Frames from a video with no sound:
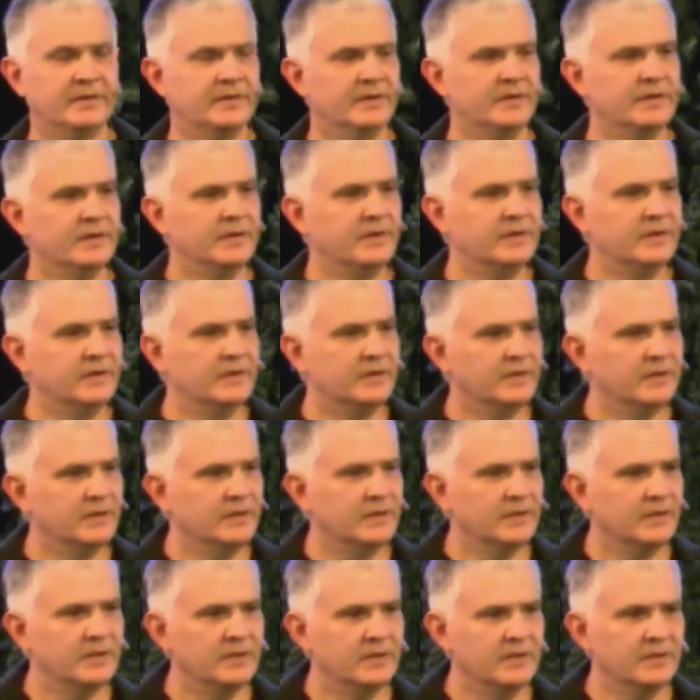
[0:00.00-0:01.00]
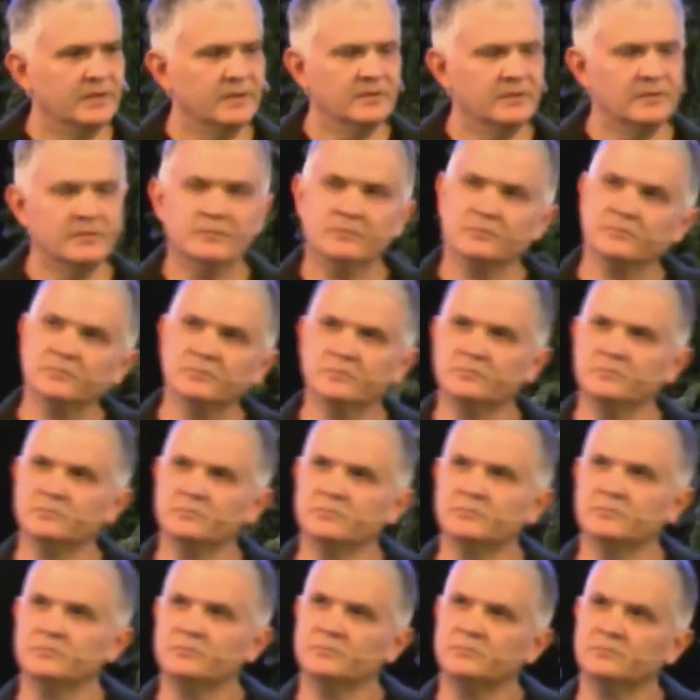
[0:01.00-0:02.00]

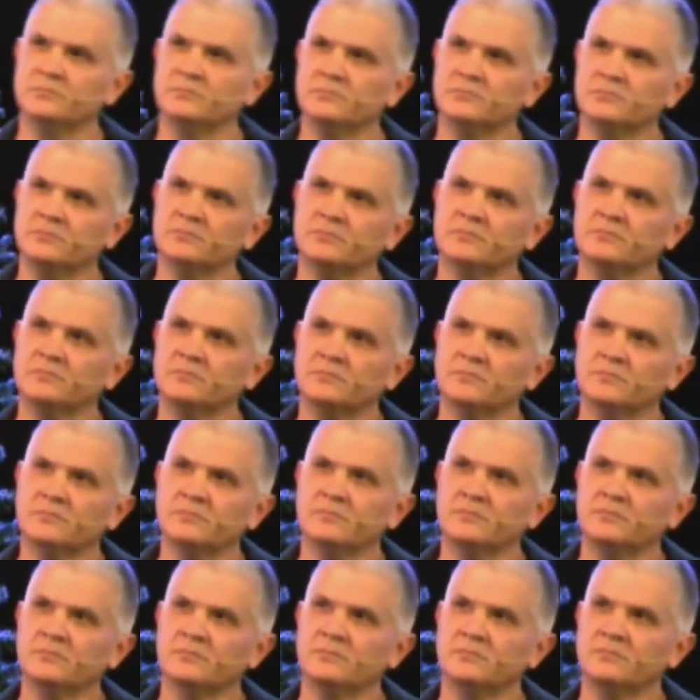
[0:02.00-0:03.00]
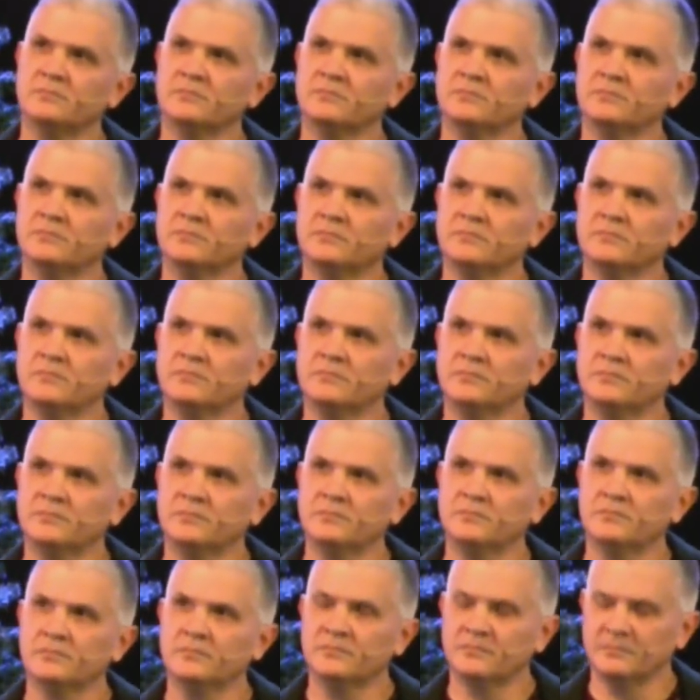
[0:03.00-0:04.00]

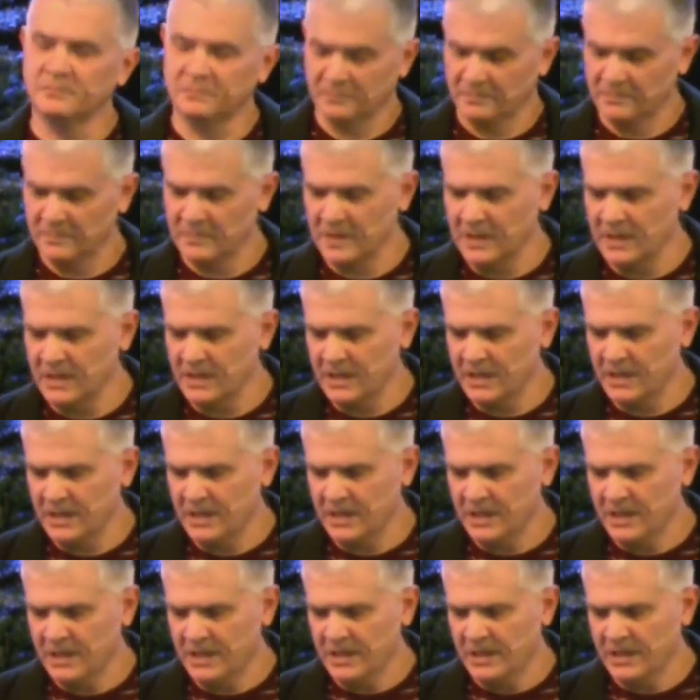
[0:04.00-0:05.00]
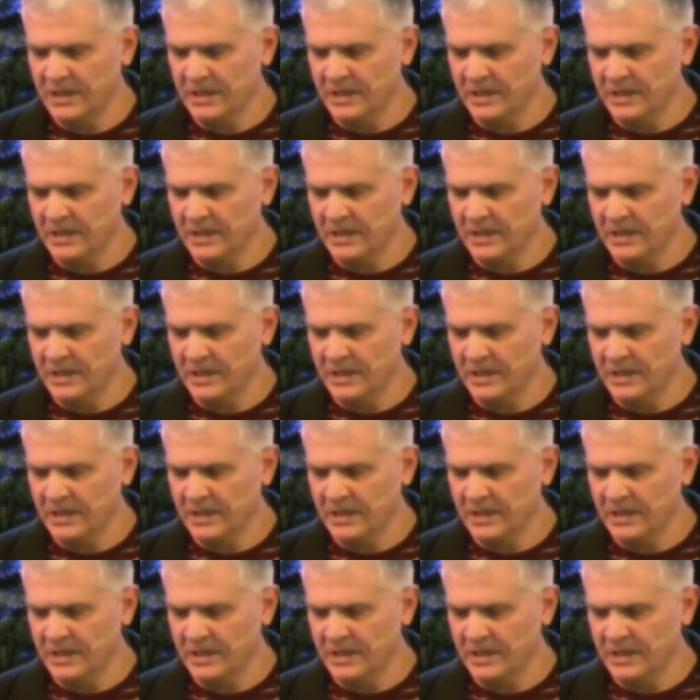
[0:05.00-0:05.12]
(no one is talking)